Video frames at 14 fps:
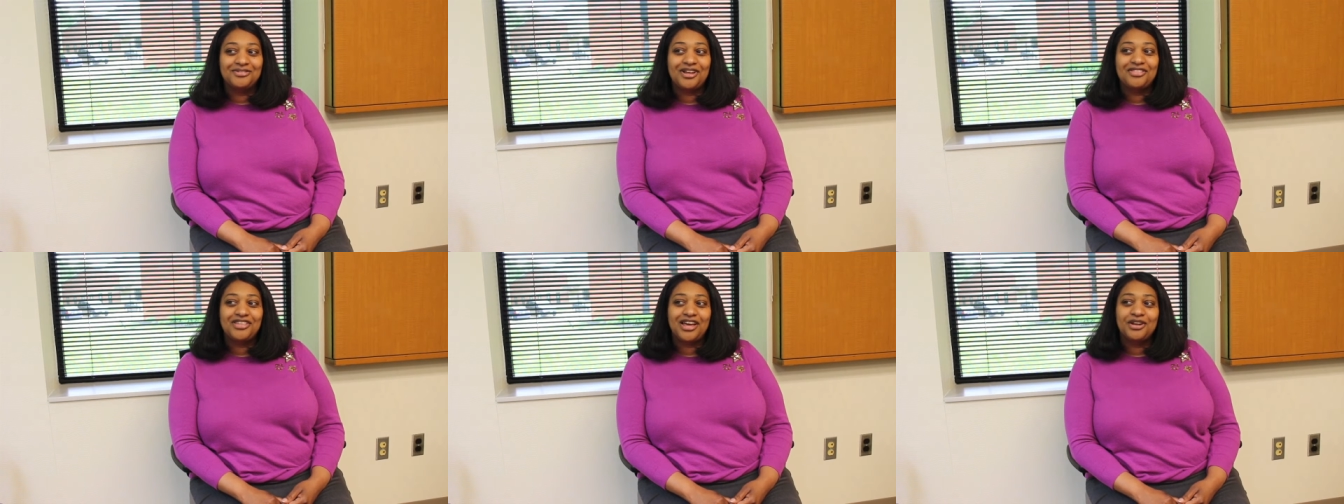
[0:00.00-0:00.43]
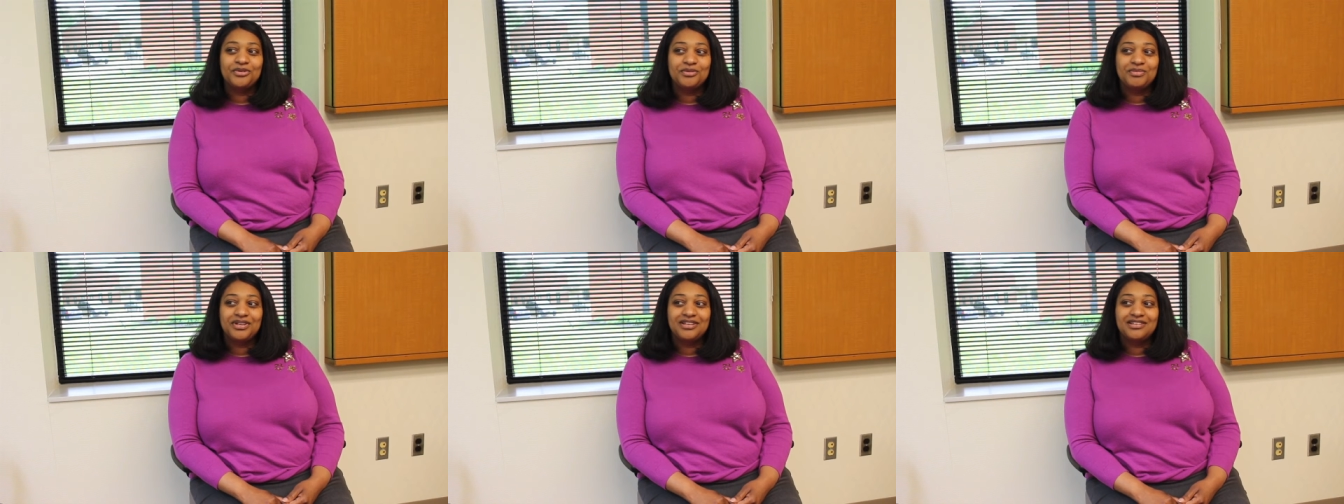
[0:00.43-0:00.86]
Well, I thought it
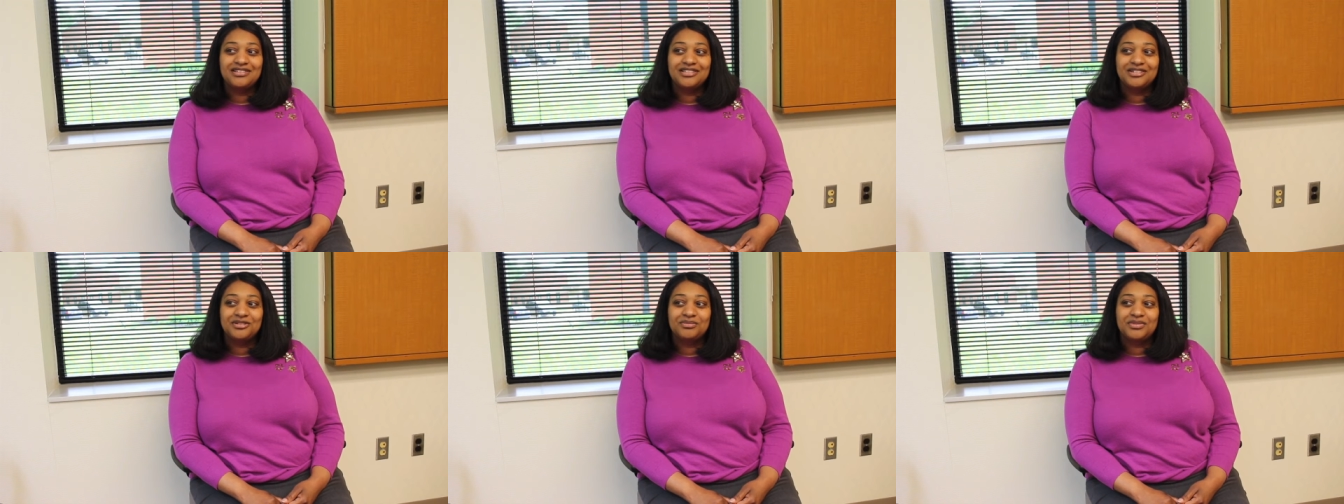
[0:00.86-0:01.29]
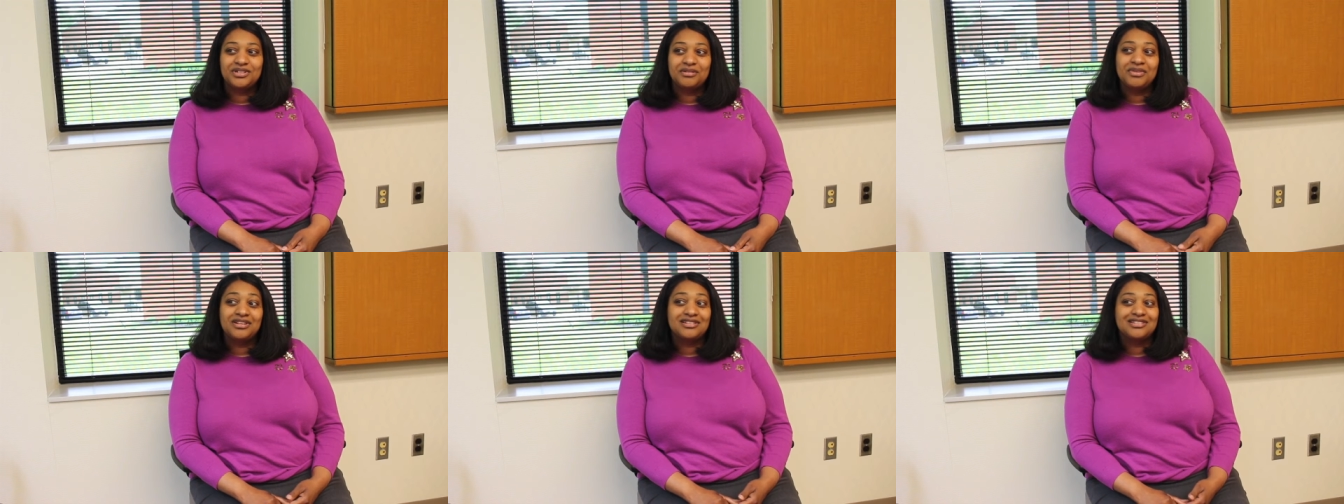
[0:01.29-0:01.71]
would be easier, but
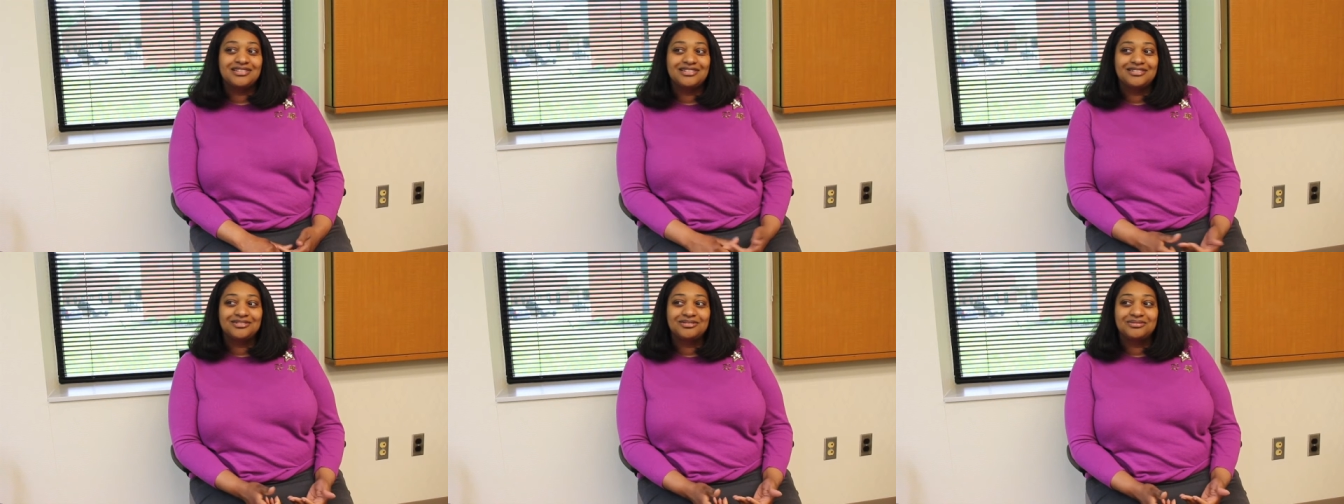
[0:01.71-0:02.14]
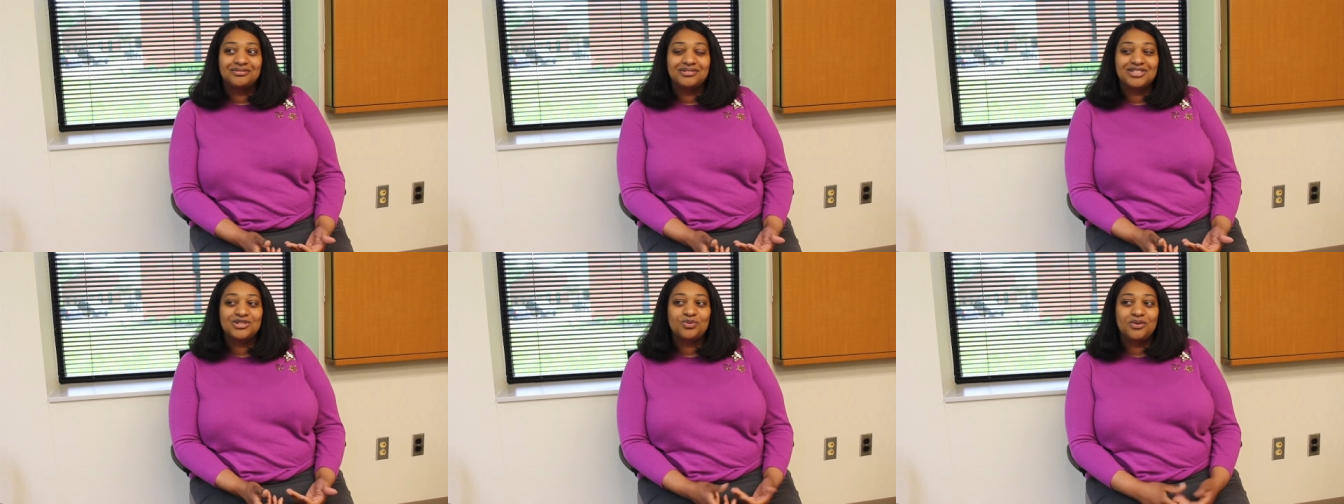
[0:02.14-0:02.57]
I mean, it's still,
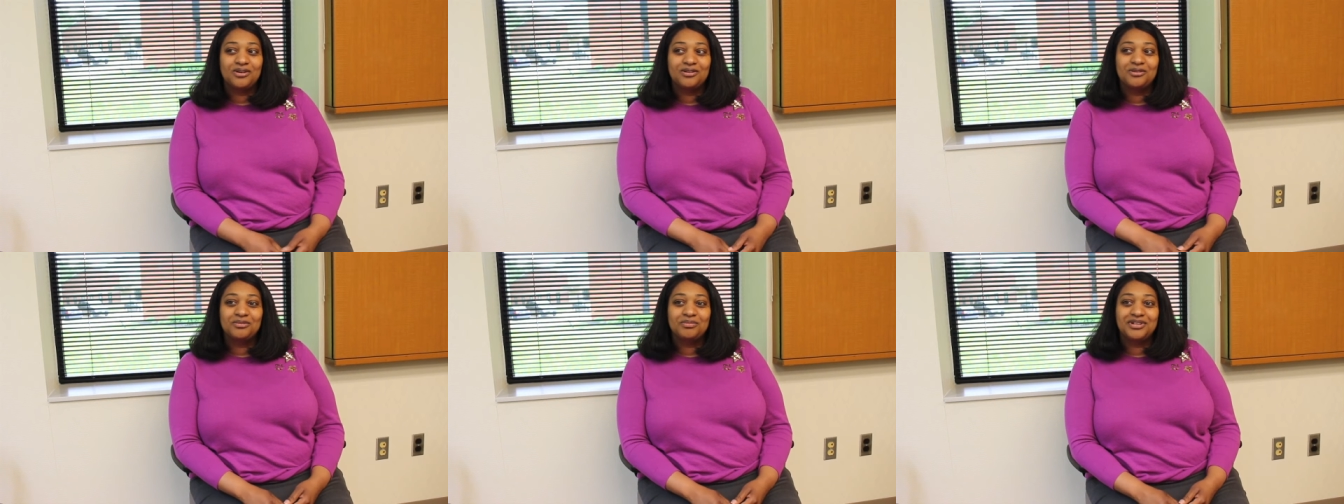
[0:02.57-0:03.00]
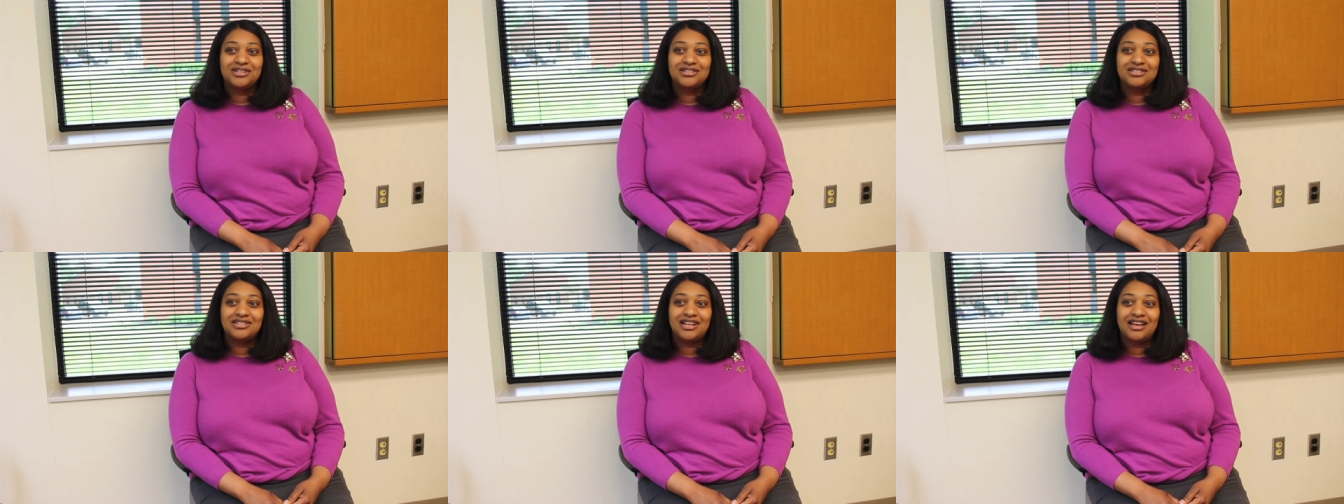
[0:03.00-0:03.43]
it's work, but
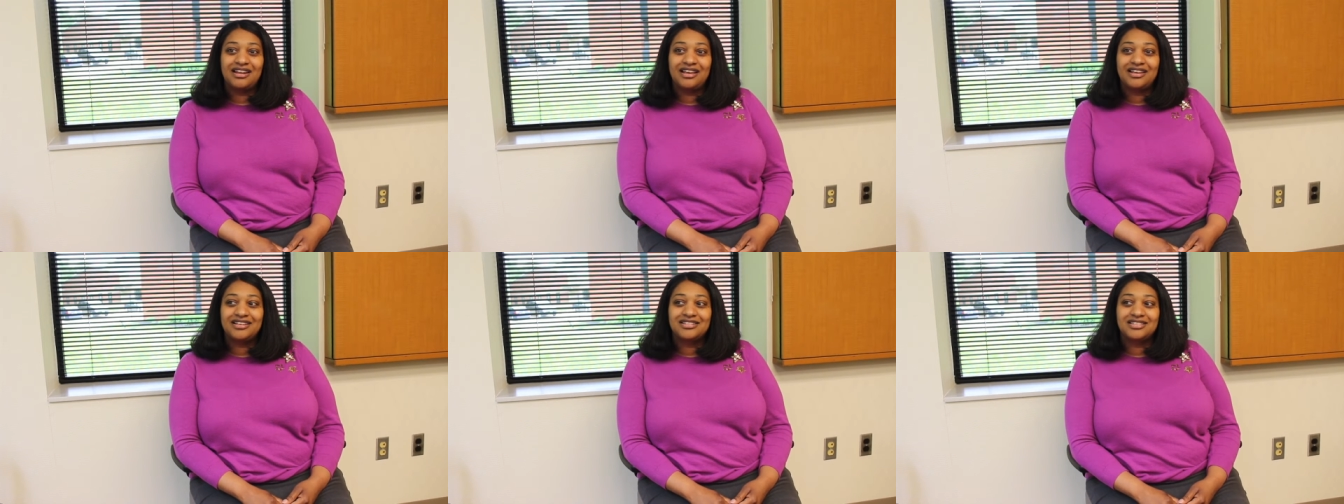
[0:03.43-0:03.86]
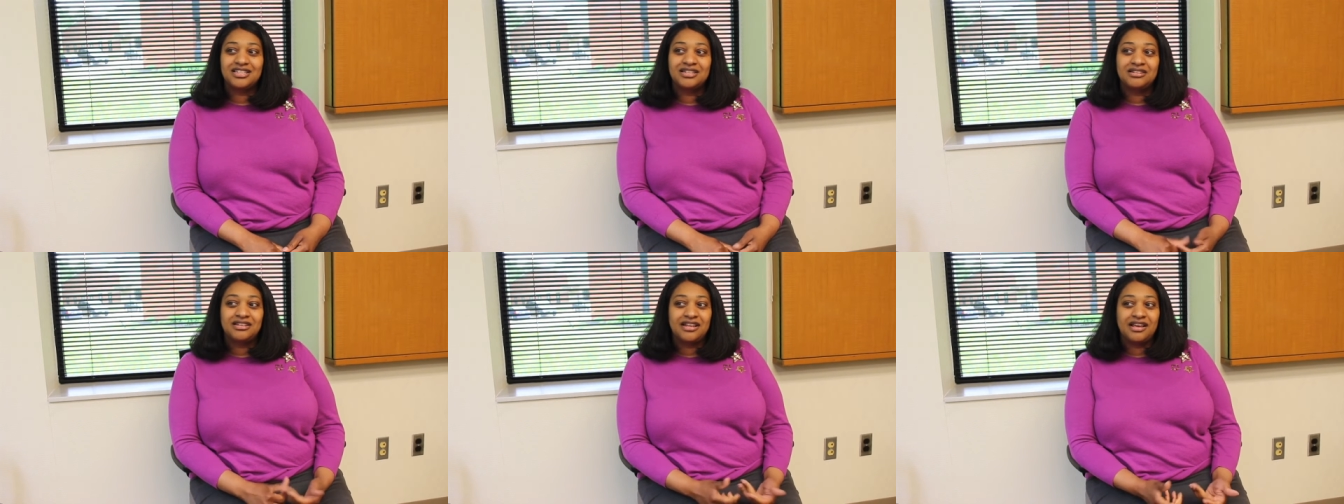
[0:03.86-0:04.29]
it's not as
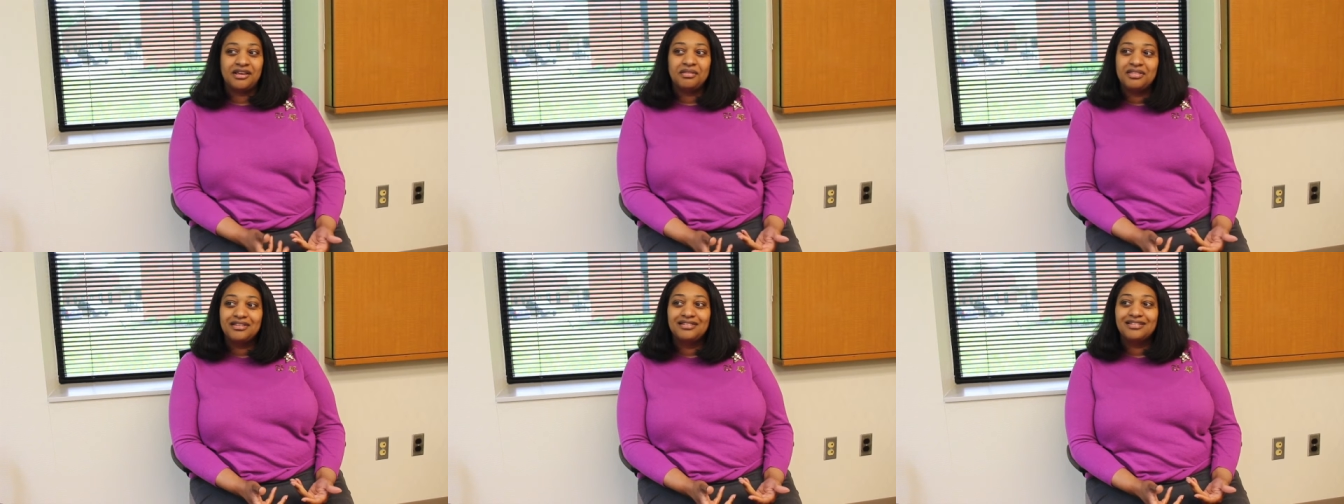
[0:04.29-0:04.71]
in-depth.